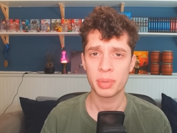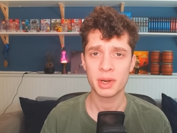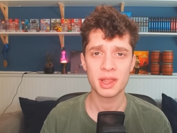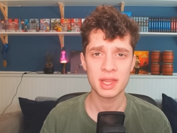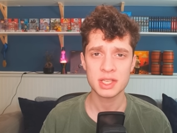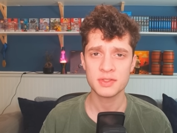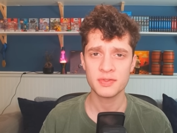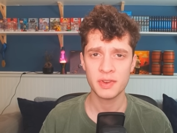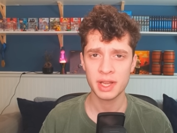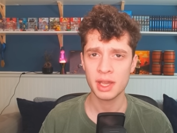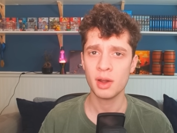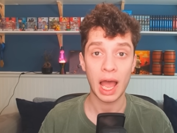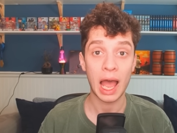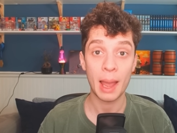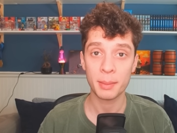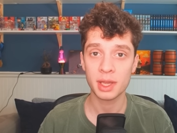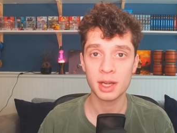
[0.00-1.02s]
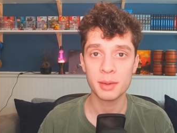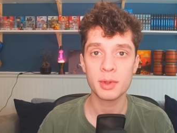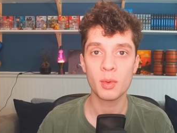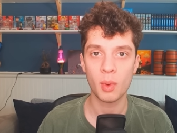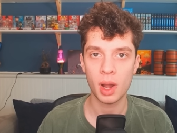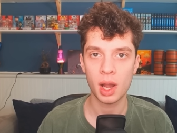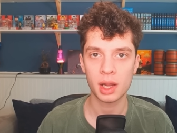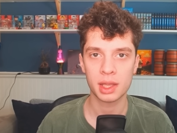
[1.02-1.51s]
But in this video, I'm gonna be
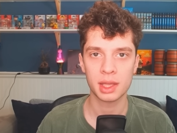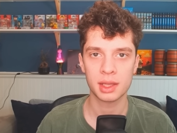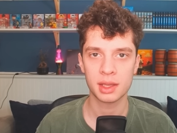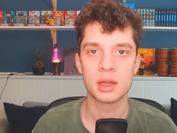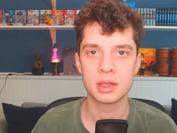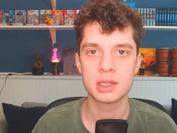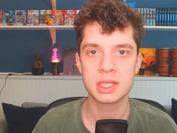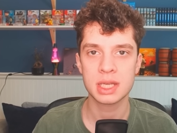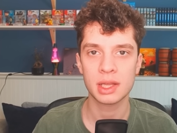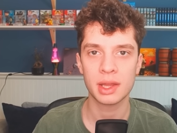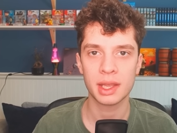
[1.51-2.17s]
walking until